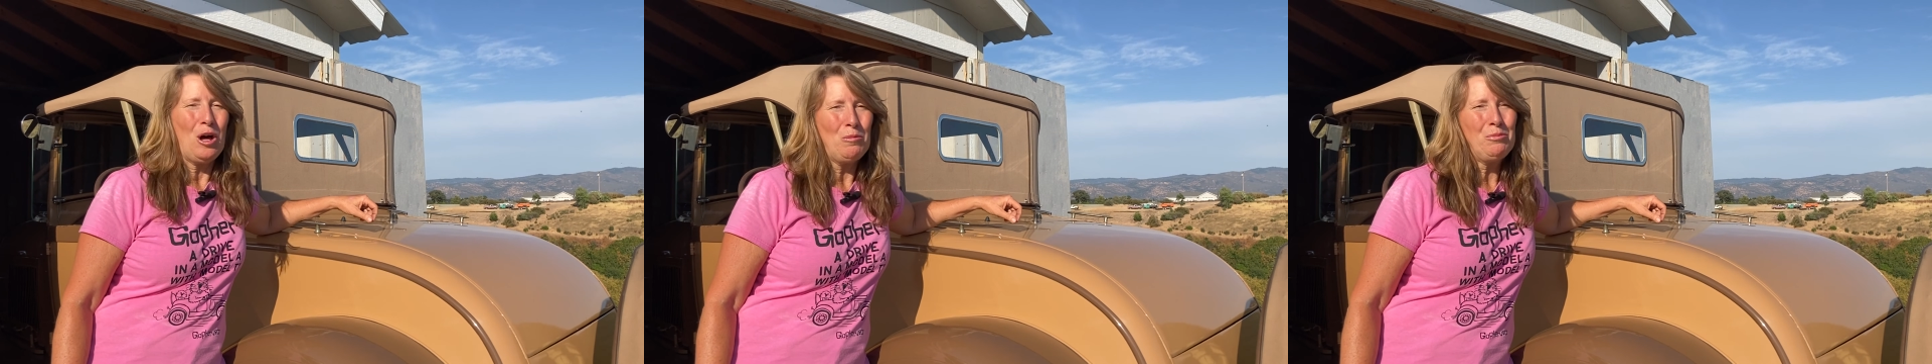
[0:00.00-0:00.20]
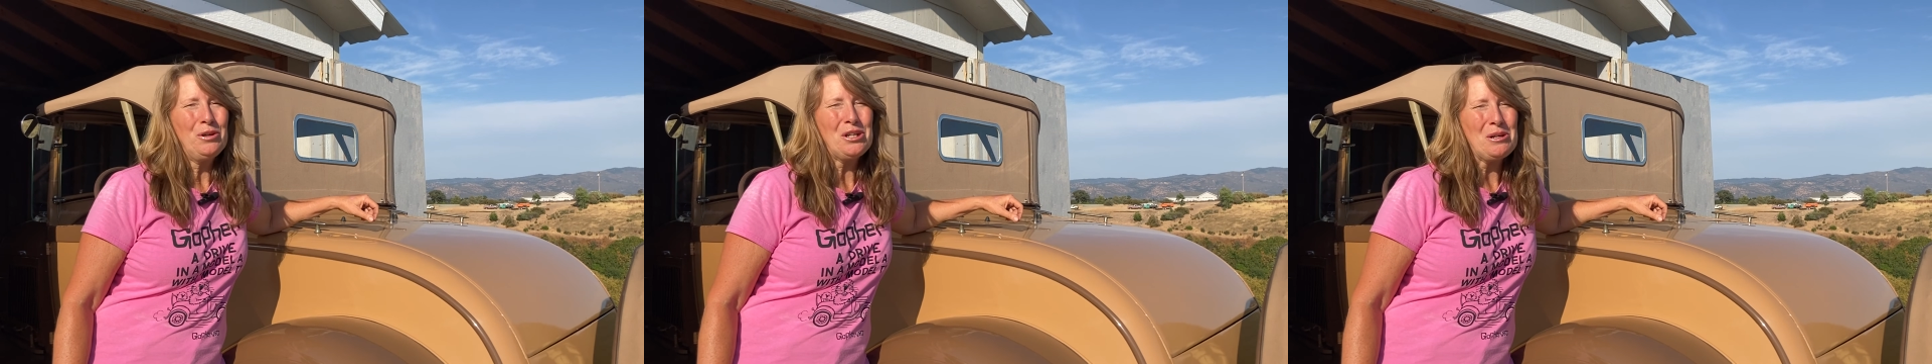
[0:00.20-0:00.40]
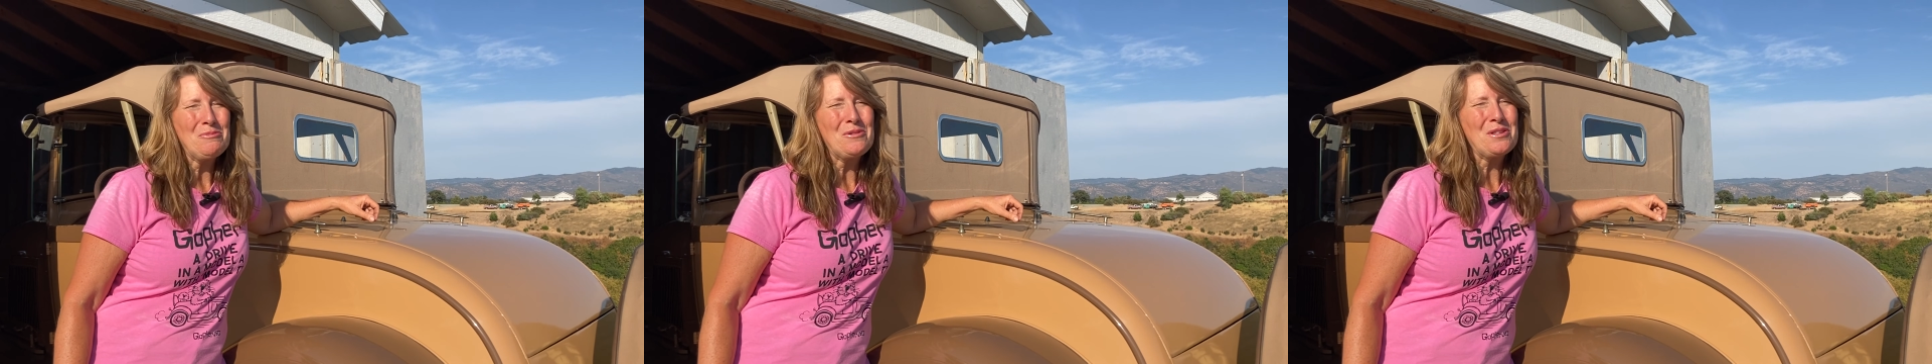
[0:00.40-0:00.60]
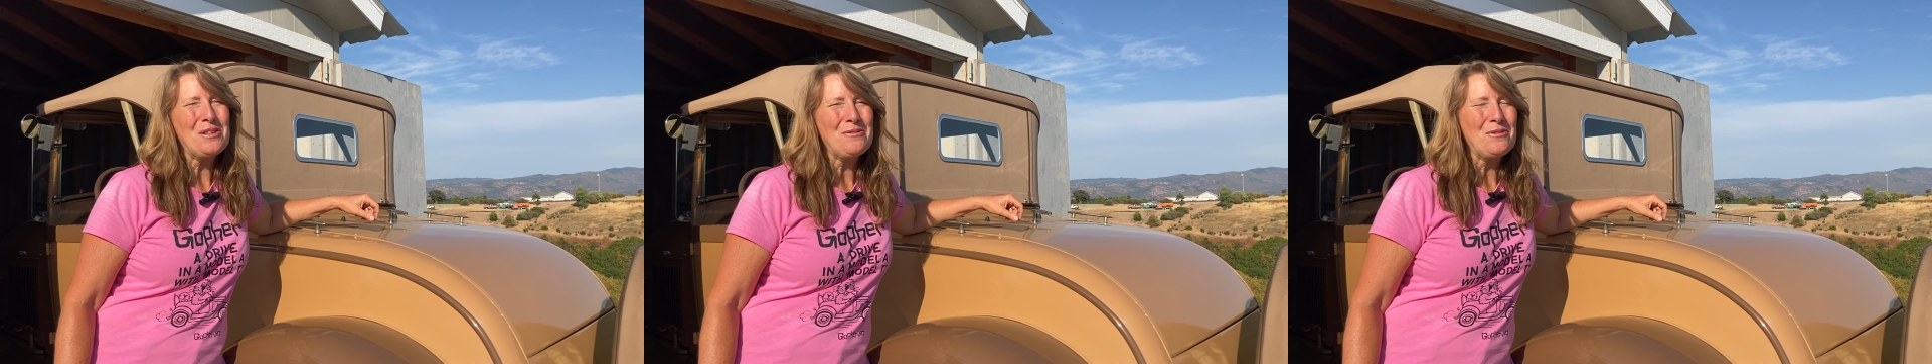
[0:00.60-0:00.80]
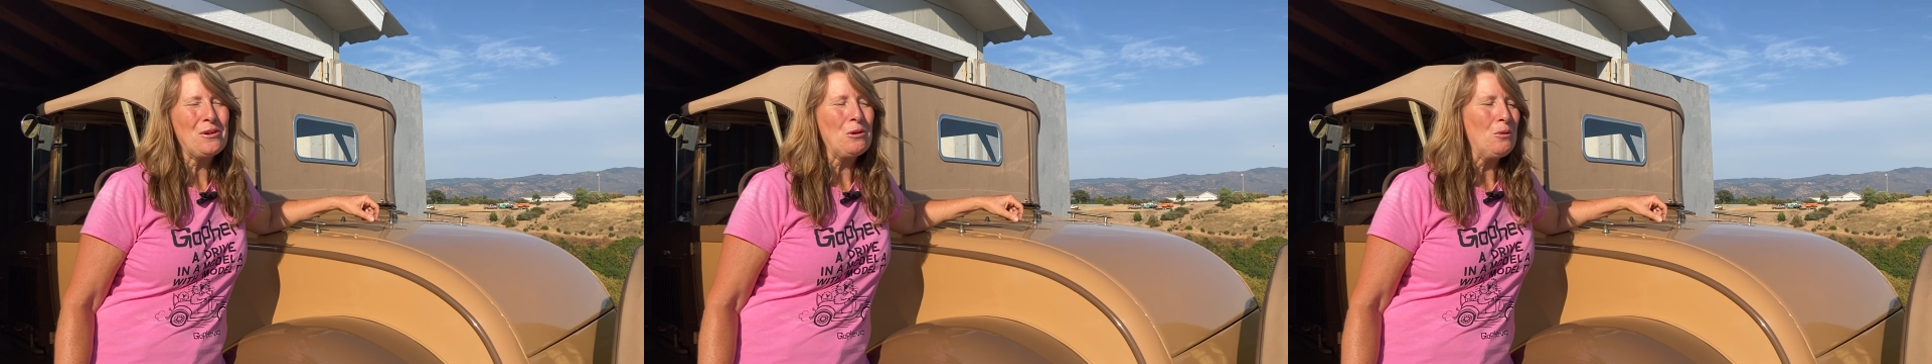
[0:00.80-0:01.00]
I'll put up with
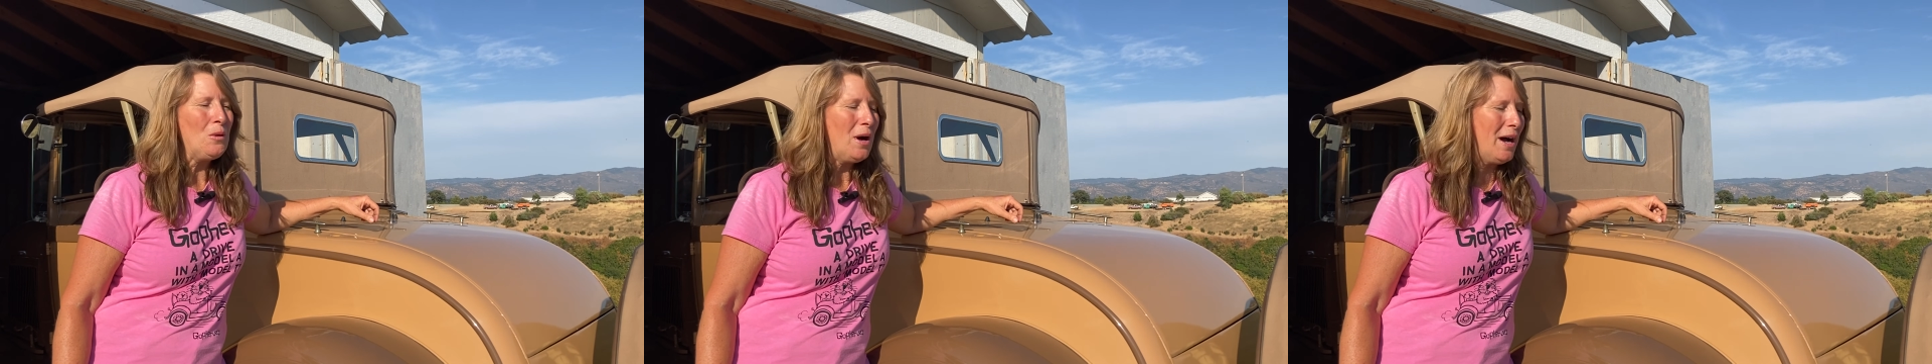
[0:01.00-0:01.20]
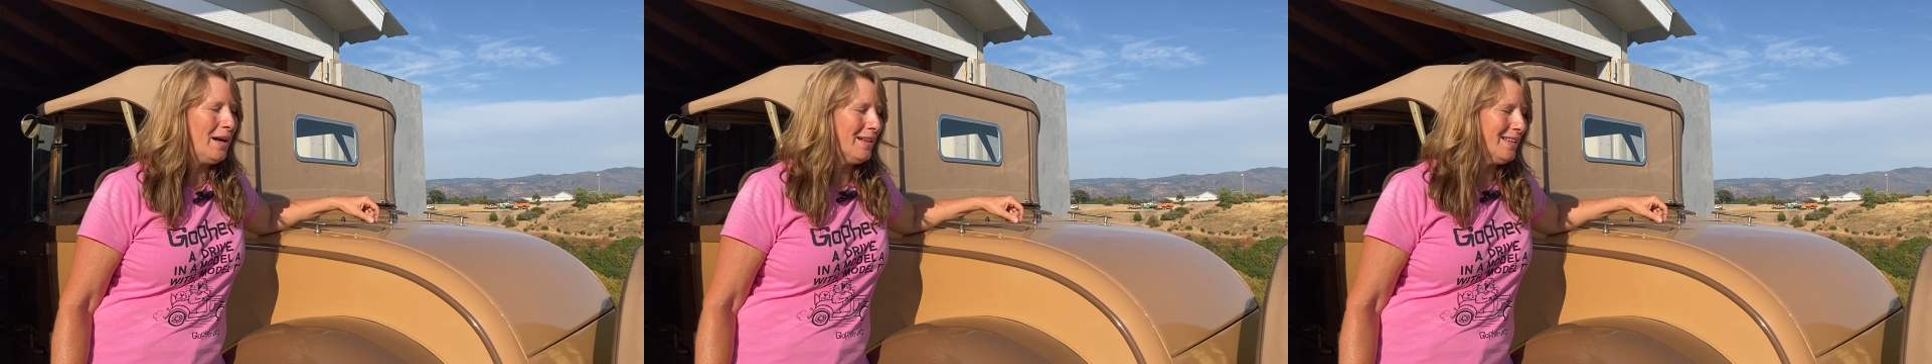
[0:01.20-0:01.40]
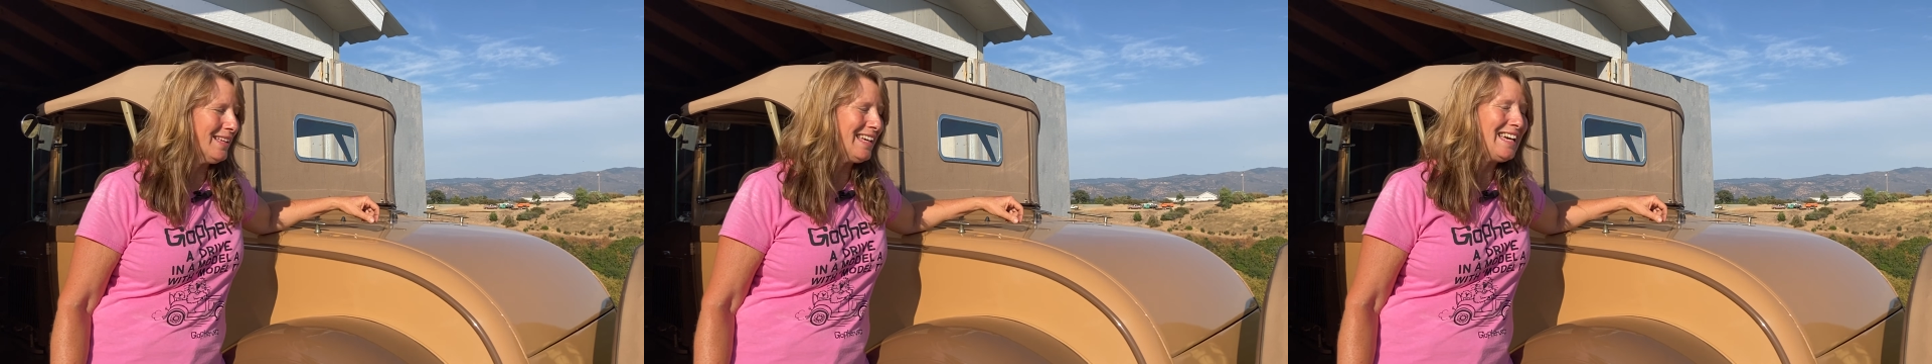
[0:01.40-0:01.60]
it for a while.